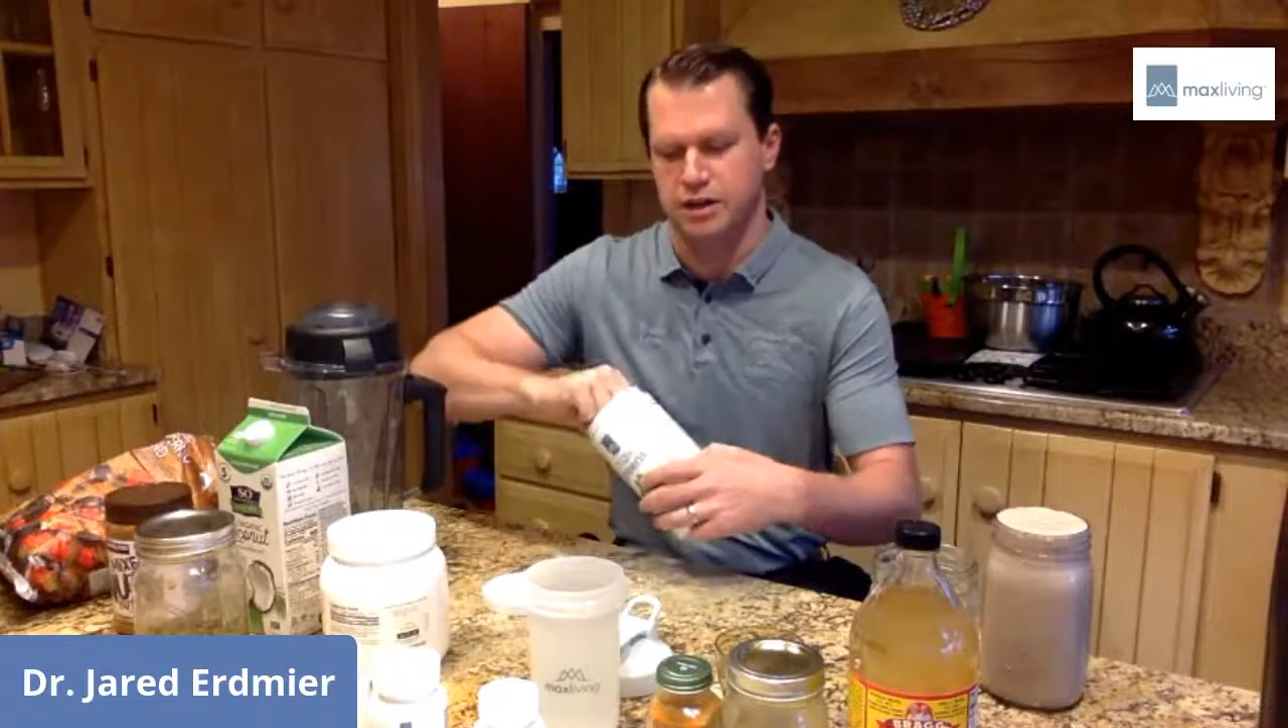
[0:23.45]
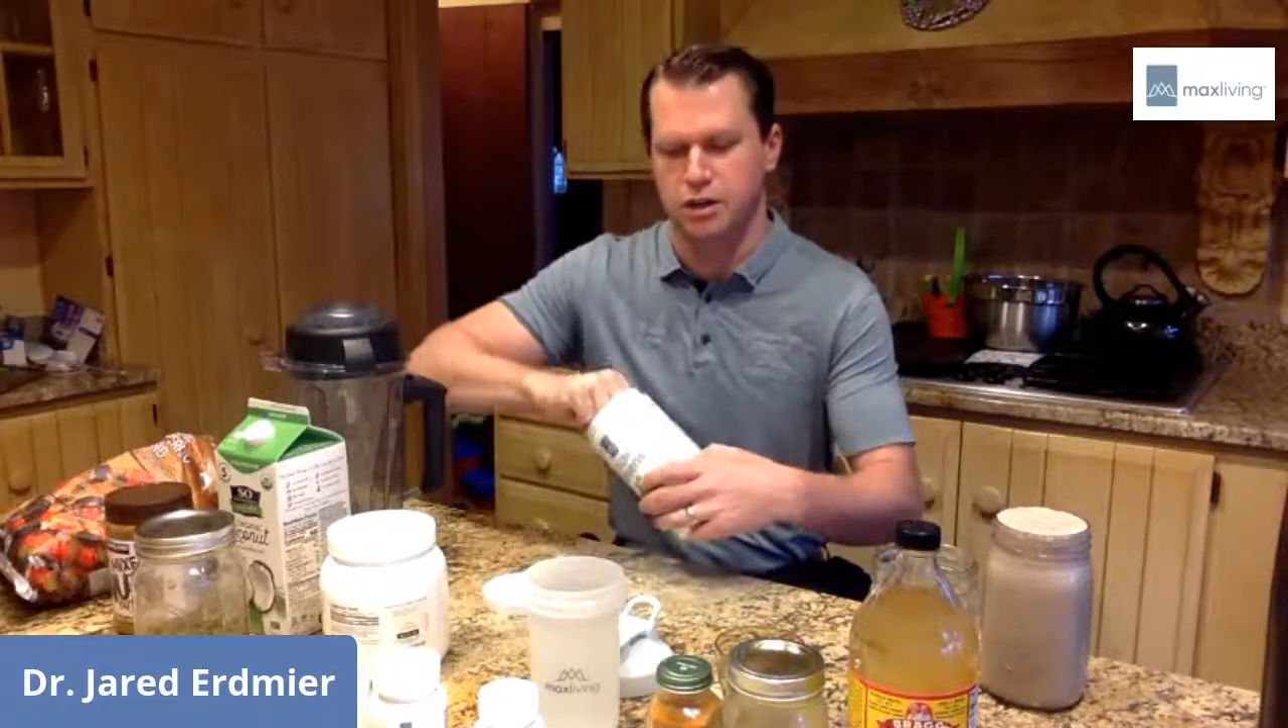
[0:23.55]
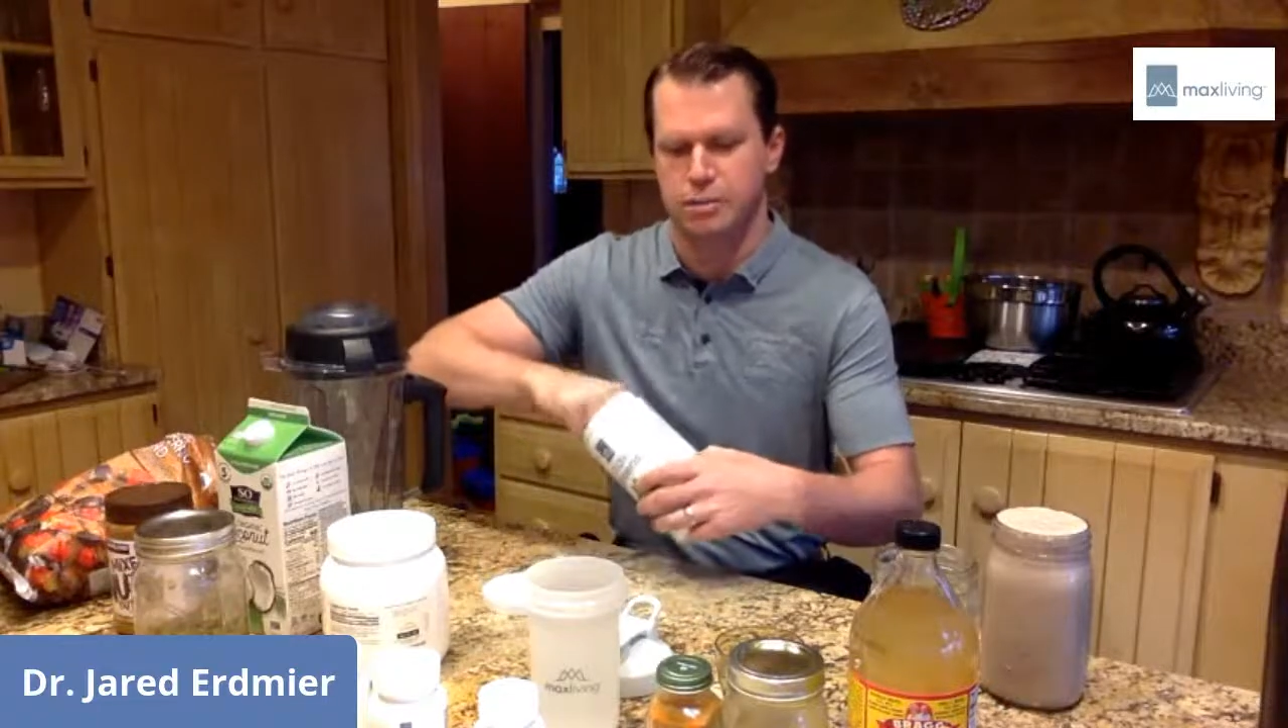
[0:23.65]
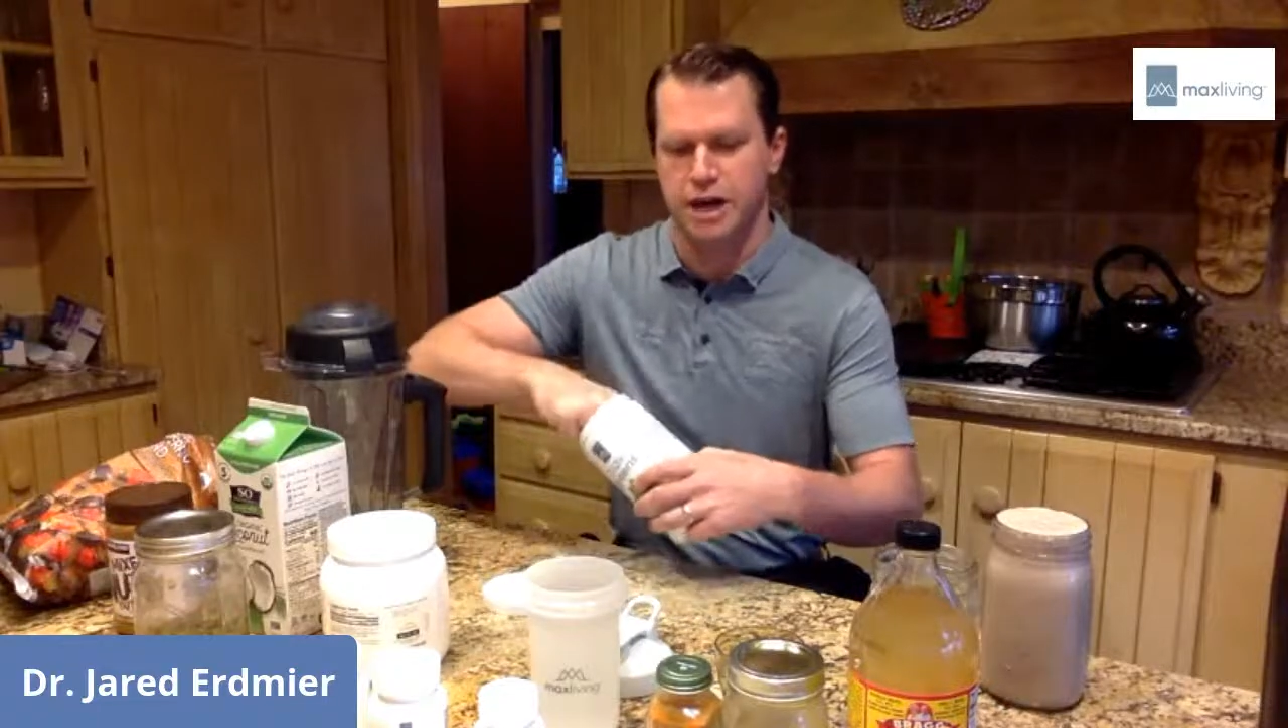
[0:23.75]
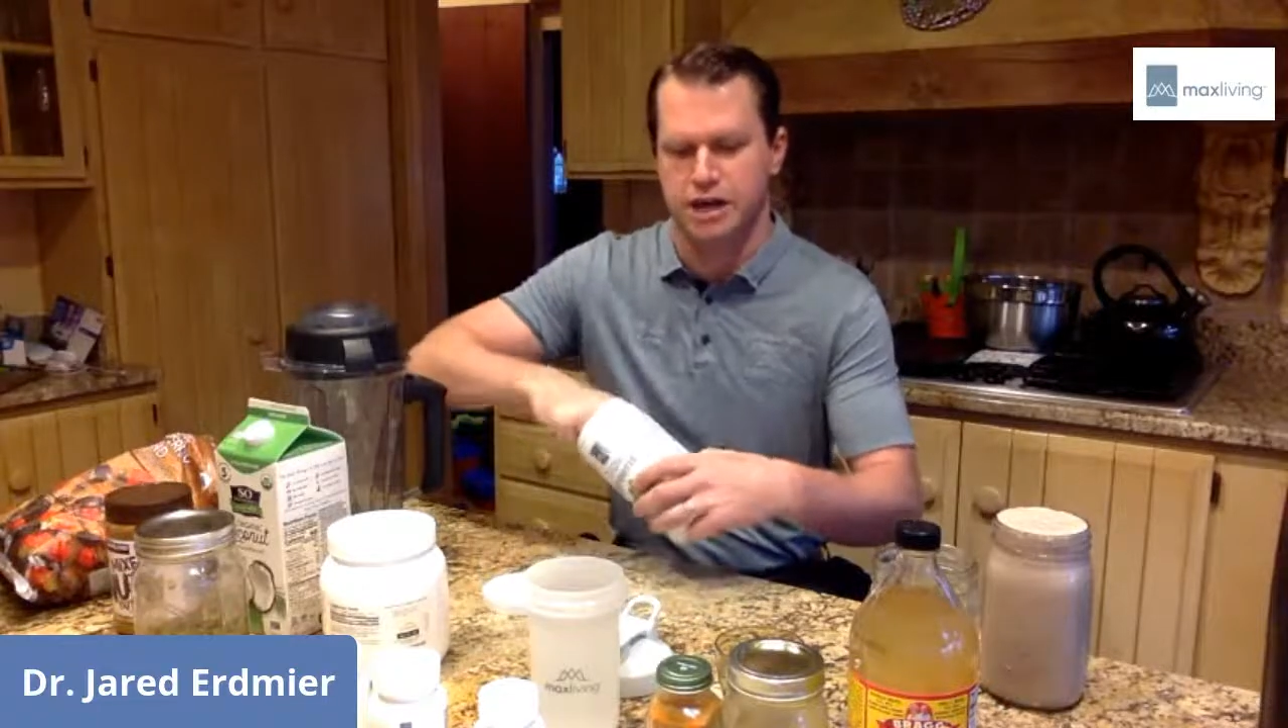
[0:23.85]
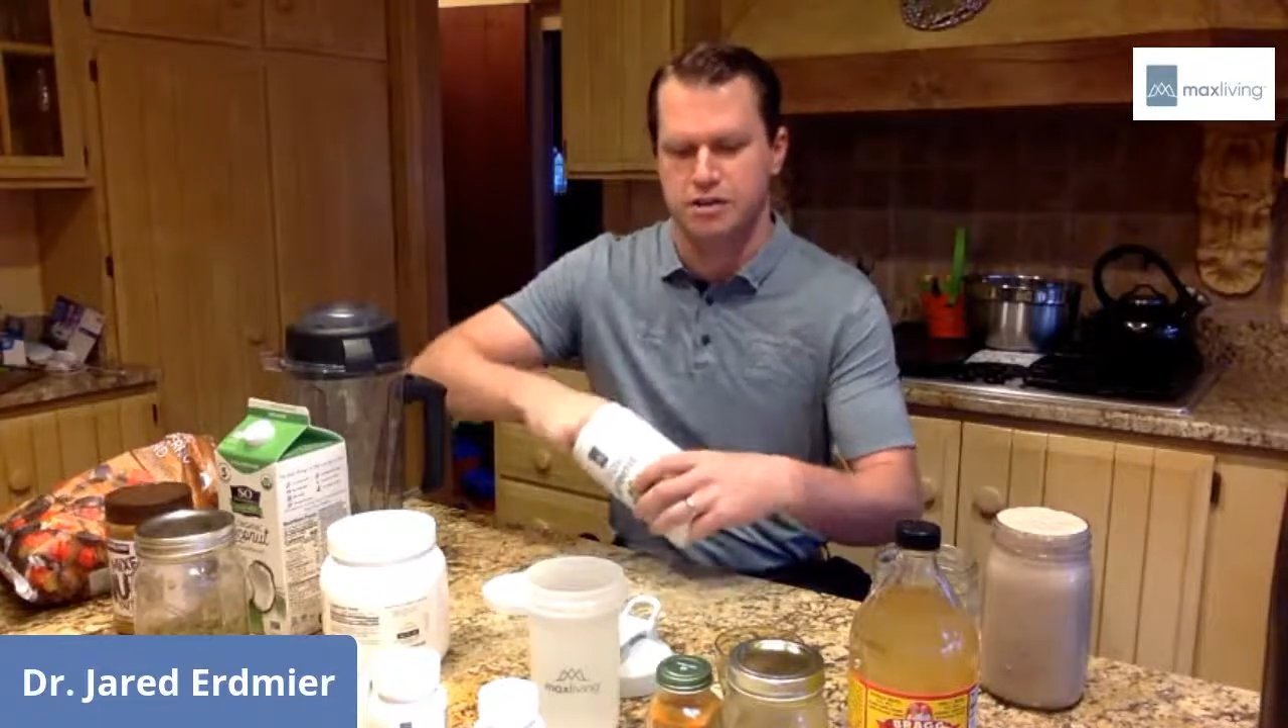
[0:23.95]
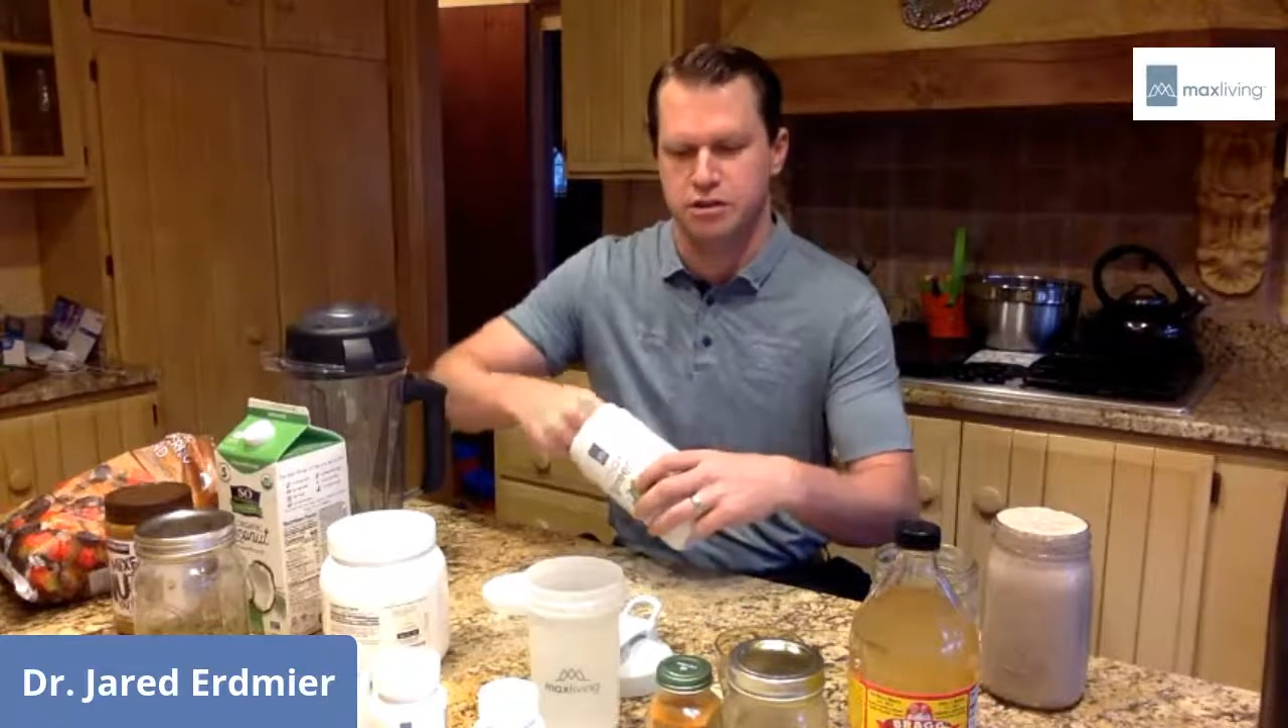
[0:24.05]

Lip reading: Max